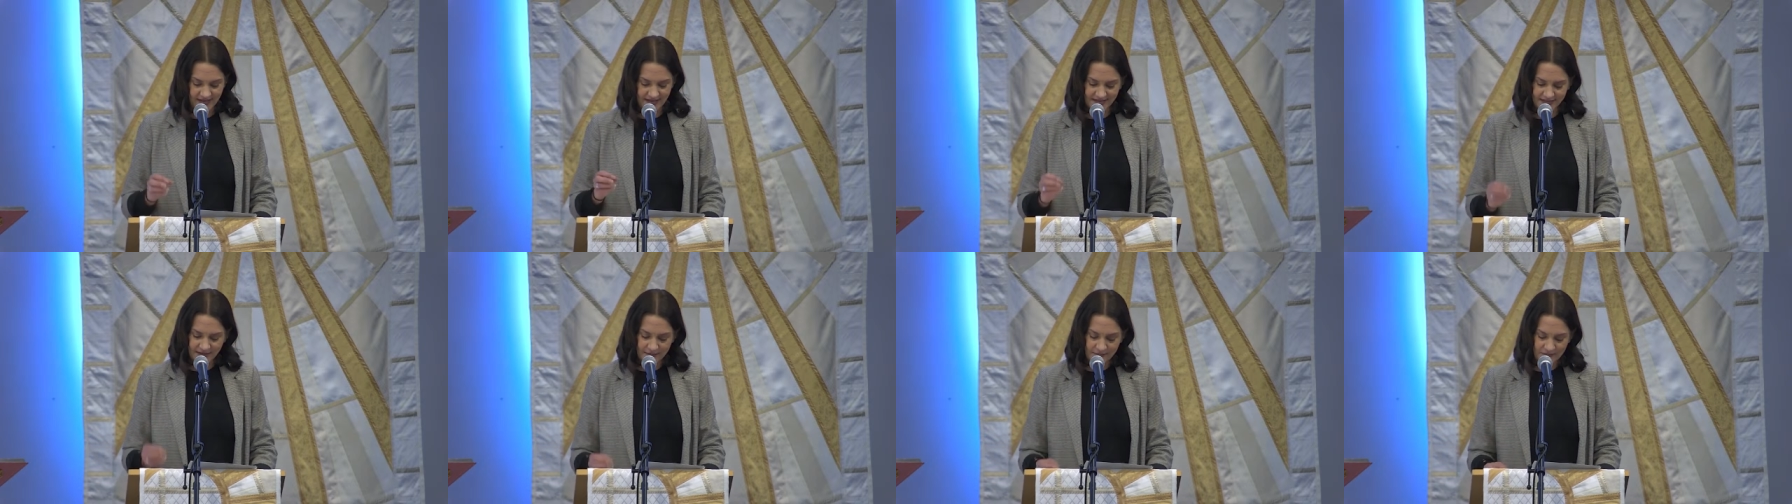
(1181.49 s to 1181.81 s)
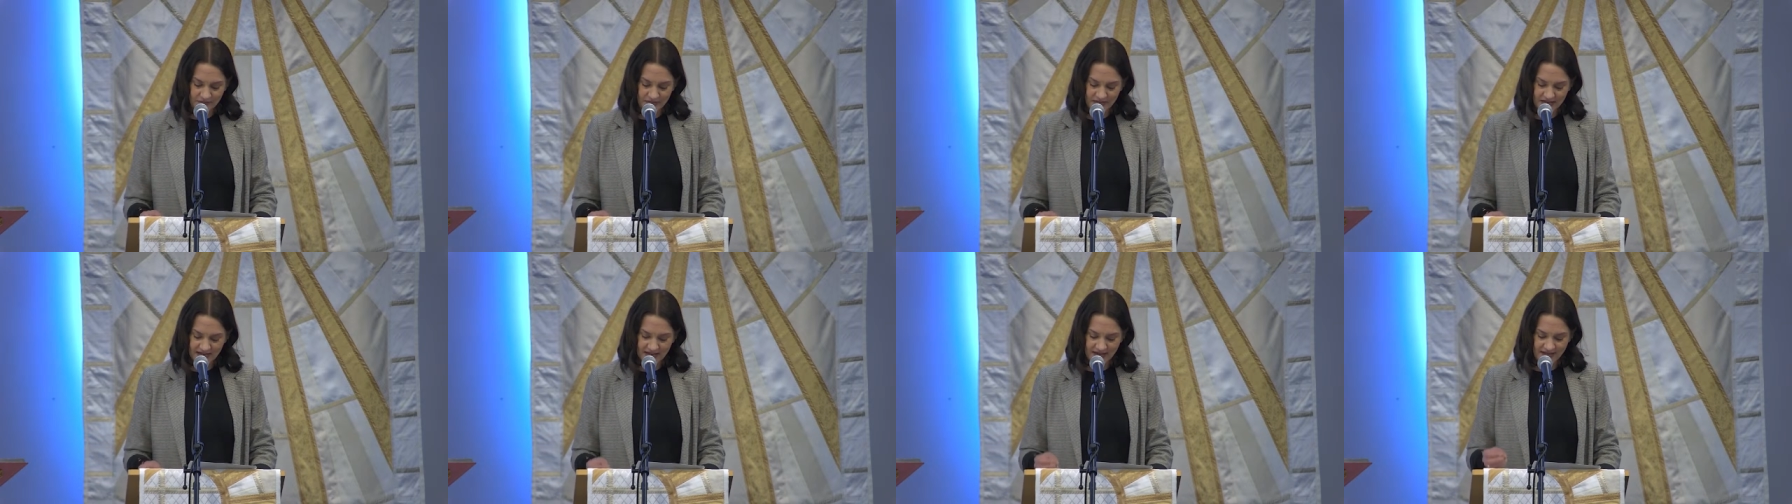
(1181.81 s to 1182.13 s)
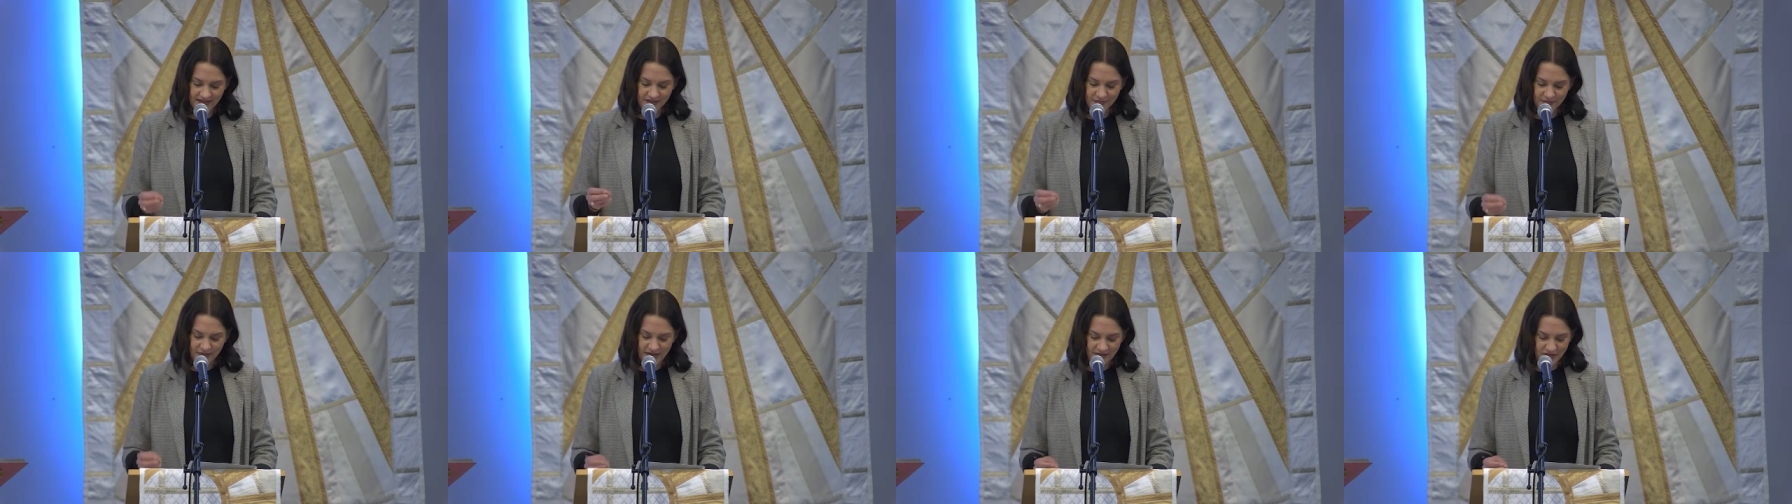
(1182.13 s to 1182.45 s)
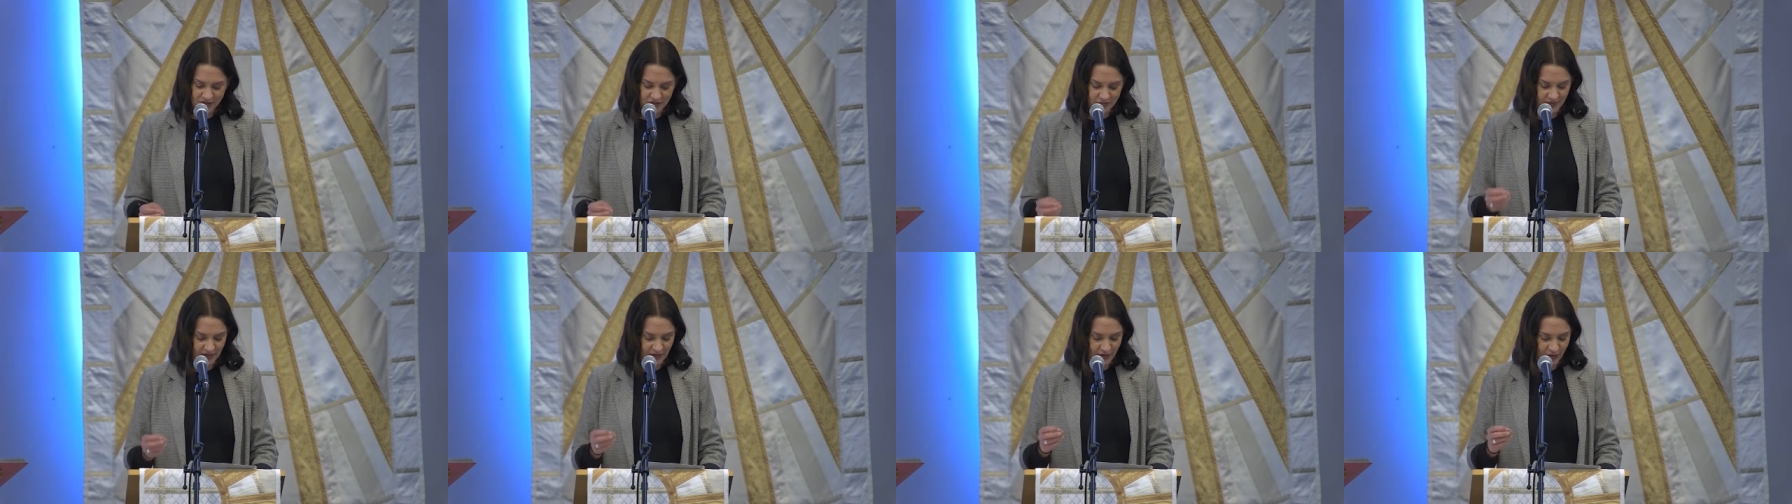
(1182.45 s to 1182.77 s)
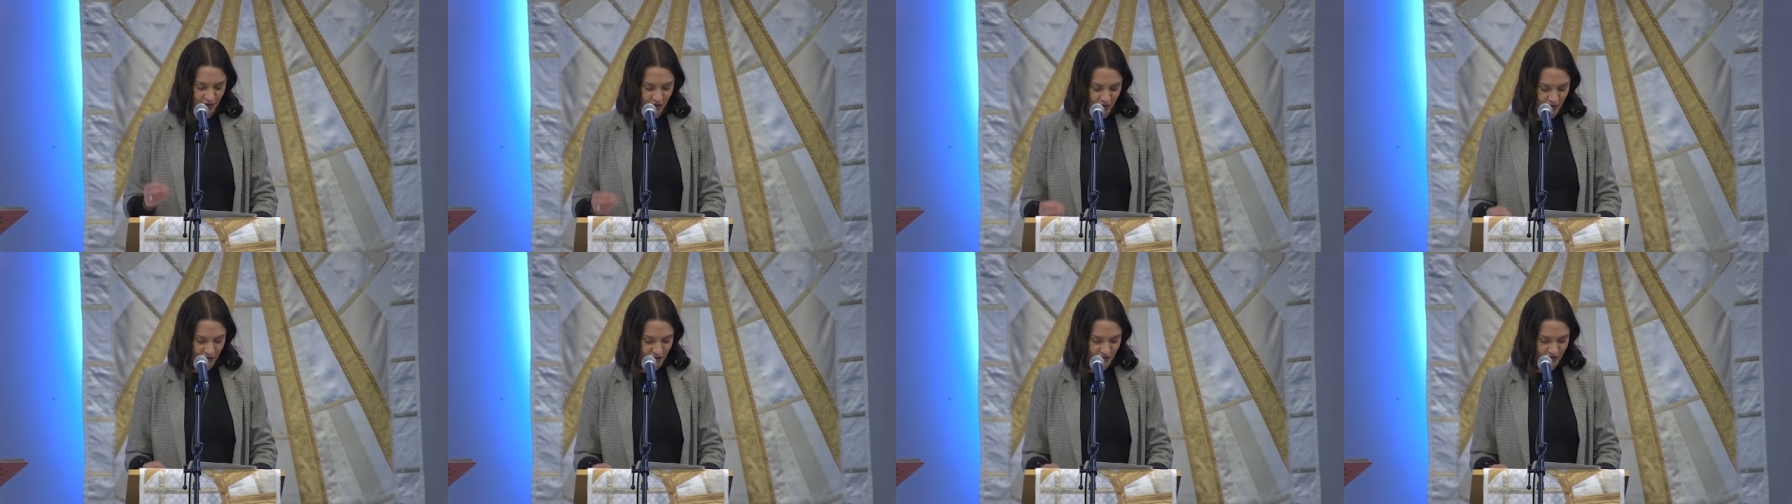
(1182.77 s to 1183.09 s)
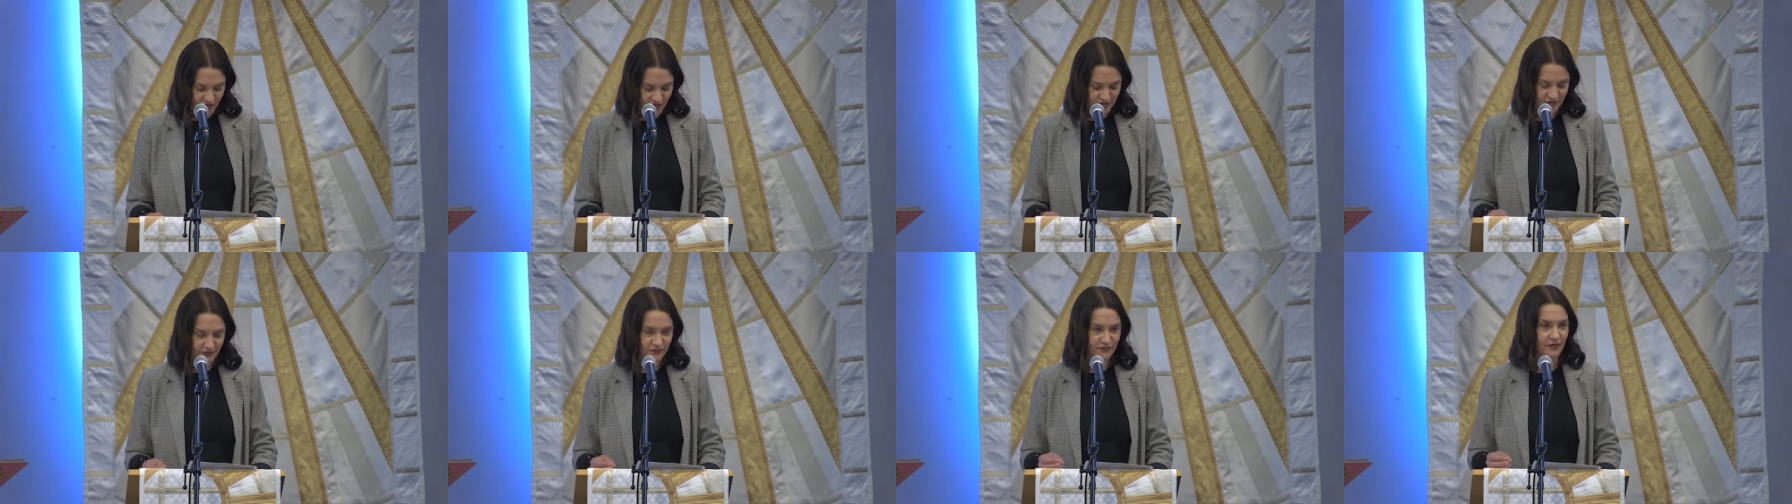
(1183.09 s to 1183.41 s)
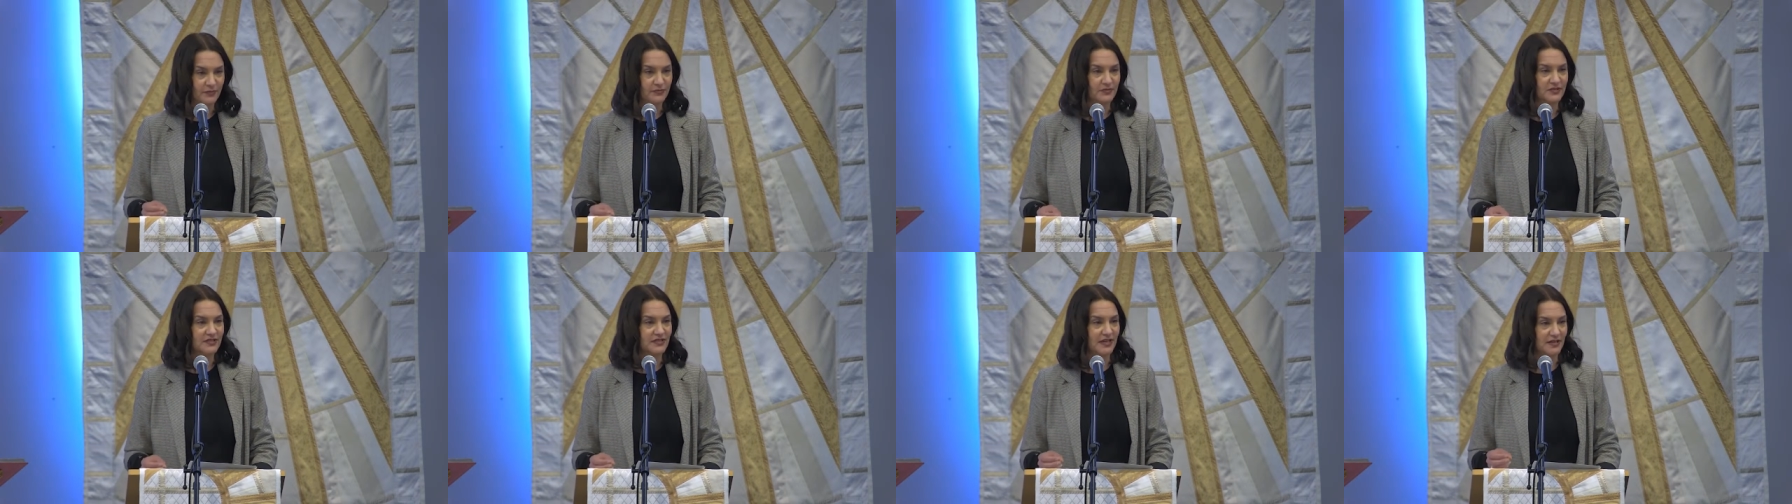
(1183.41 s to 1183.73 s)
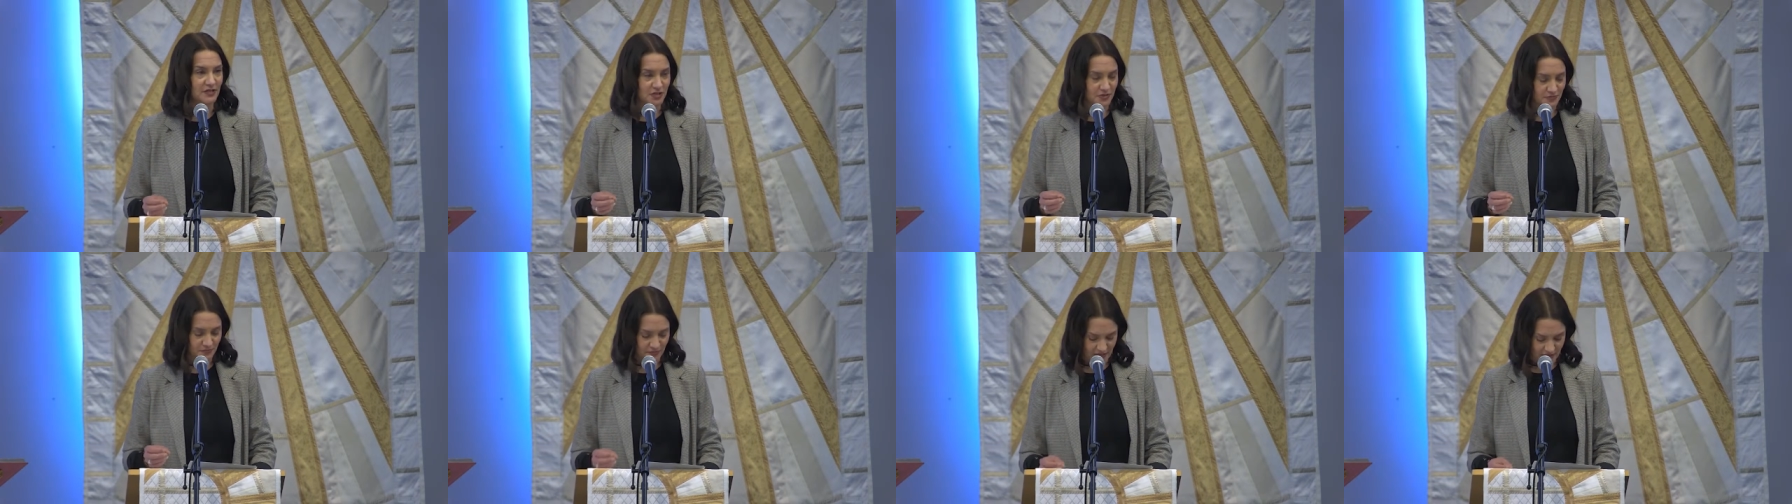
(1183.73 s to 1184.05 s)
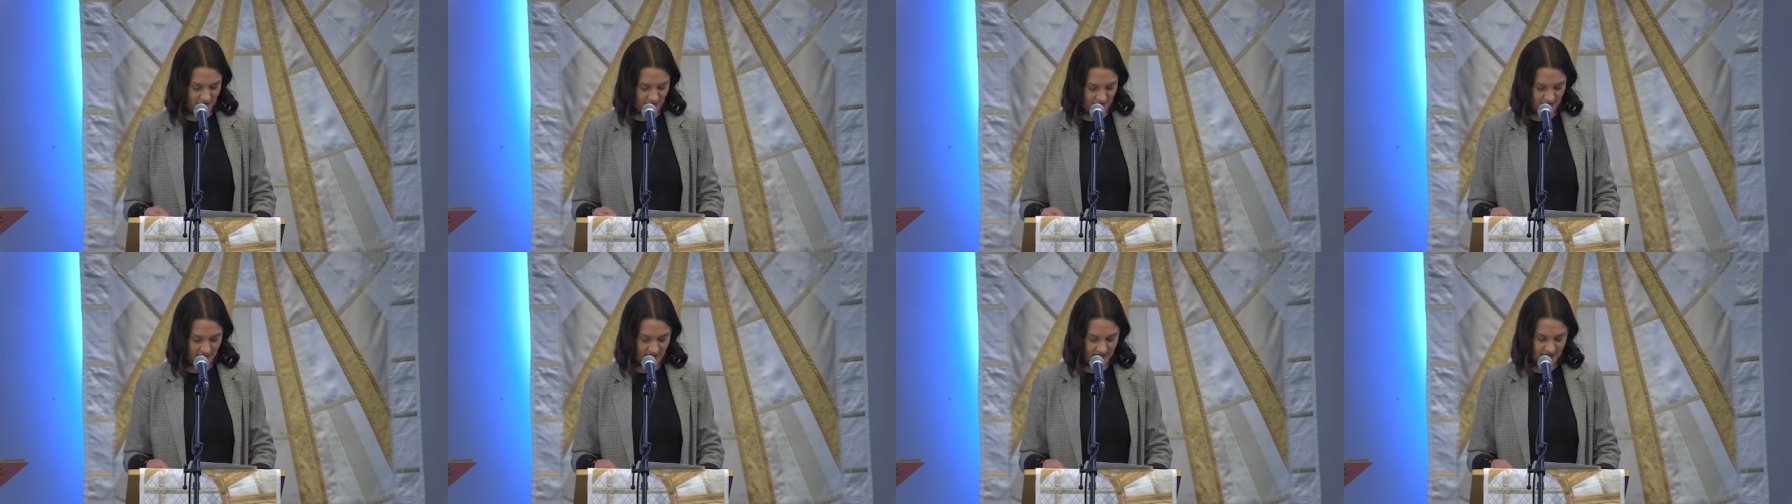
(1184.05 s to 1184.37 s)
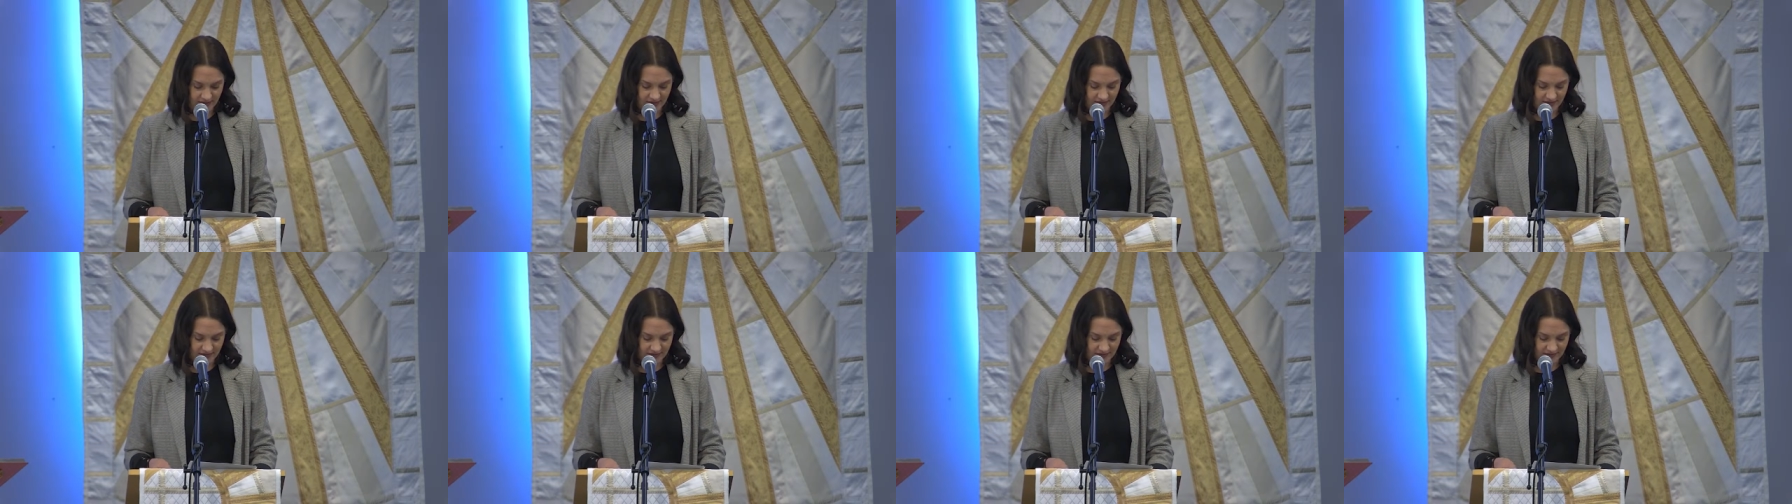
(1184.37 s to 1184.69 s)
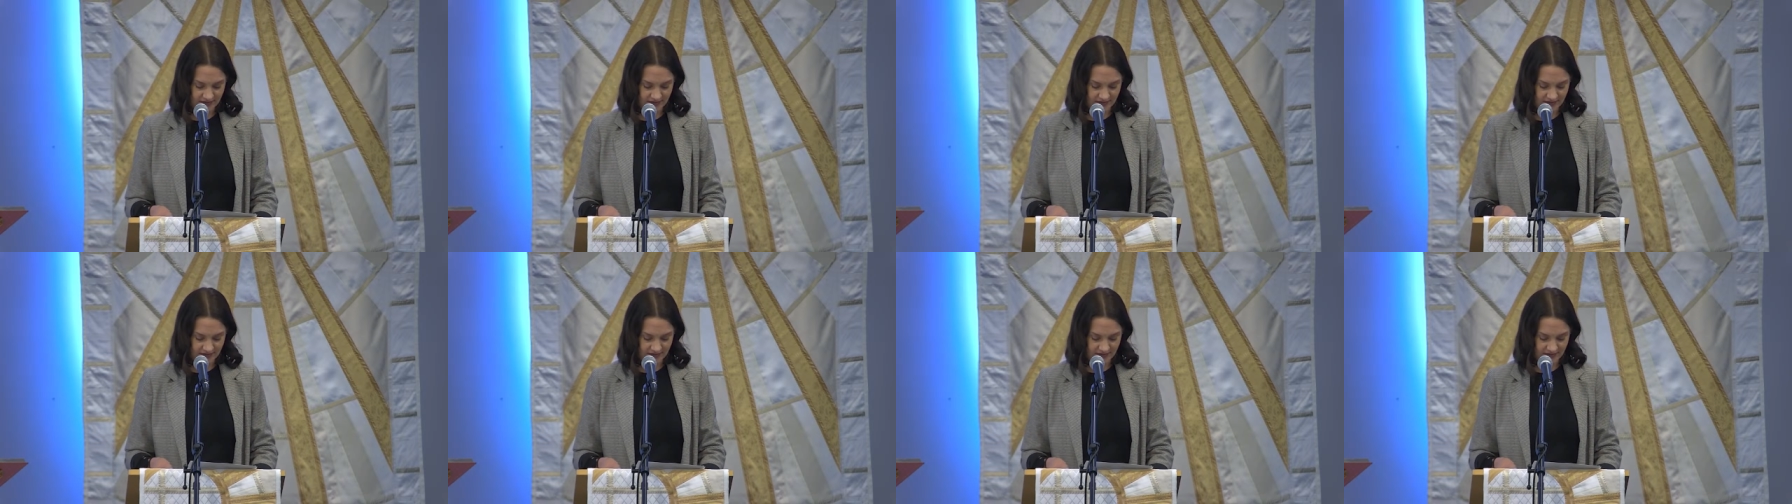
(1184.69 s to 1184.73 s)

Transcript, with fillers: something is meant to be learned from such periods,